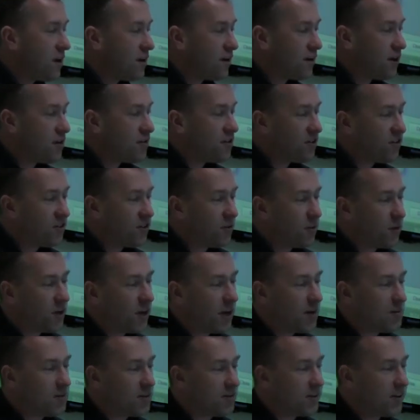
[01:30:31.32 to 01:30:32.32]
Notice that when
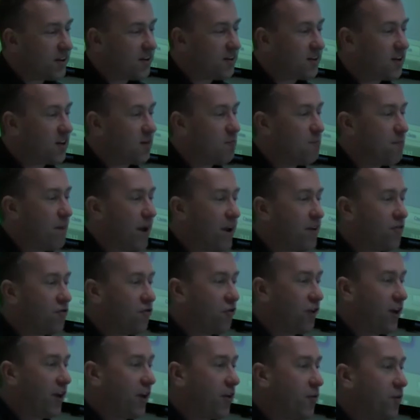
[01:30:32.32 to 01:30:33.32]
I'm assessing a
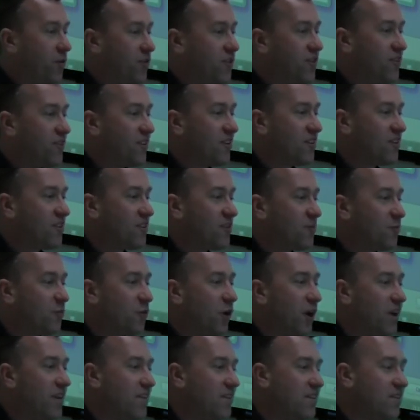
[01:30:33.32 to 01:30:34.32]
metric which is
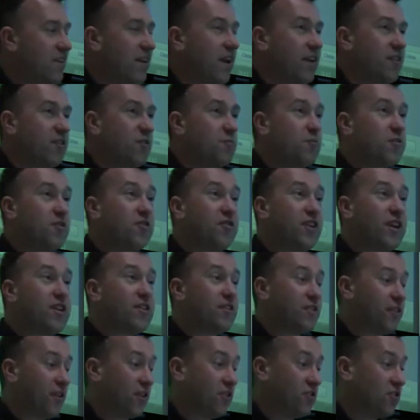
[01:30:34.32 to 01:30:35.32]
expressed as a
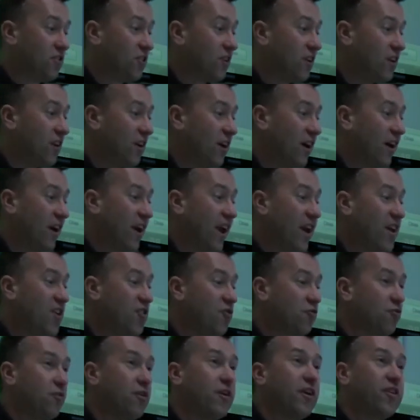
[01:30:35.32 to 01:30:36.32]
percentage, I
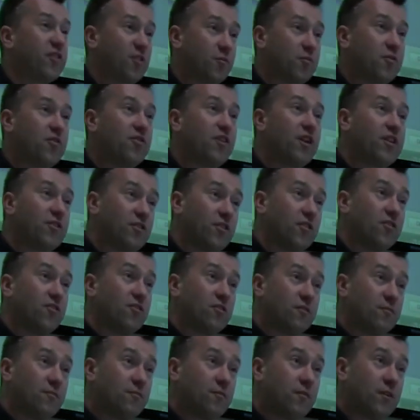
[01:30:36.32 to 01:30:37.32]
enter it as a percentage.
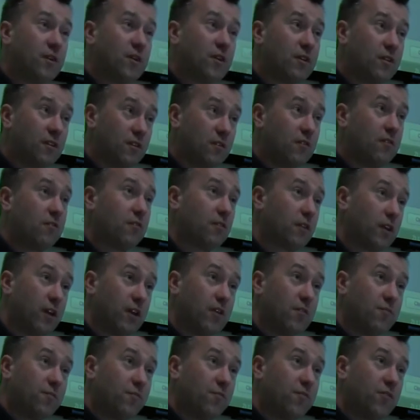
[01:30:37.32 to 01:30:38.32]

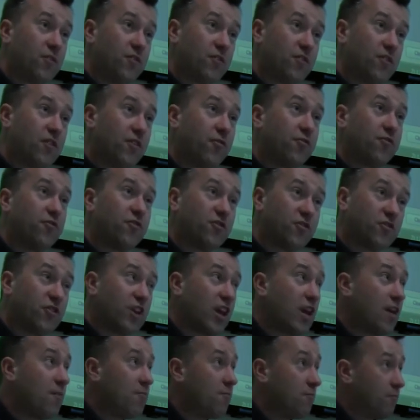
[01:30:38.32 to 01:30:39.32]
Okay? It's a different
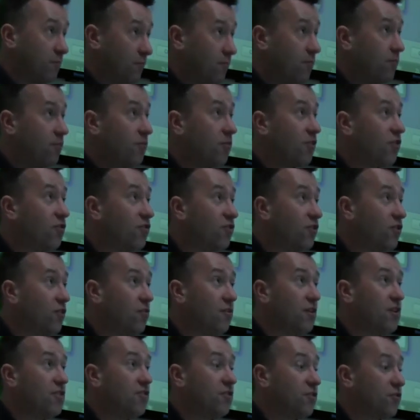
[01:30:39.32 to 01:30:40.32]
scheme to
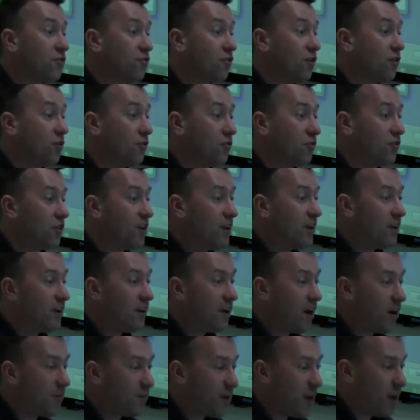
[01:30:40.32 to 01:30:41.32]
suit these controls.
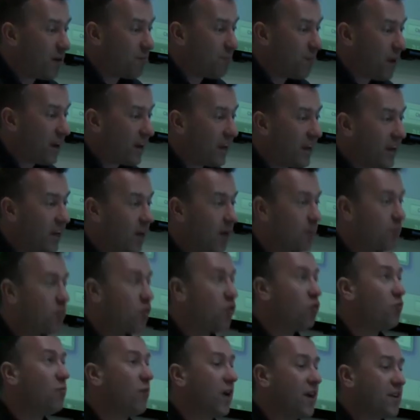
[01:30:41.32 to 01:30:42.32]
I'm now backing up
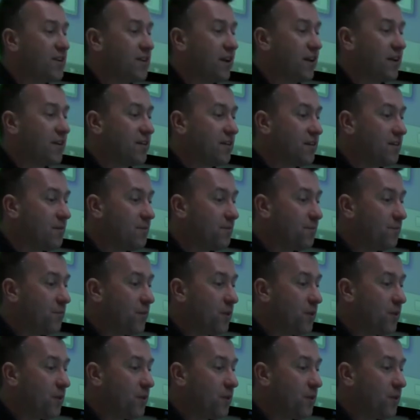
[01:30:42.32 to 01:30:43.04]
all my data.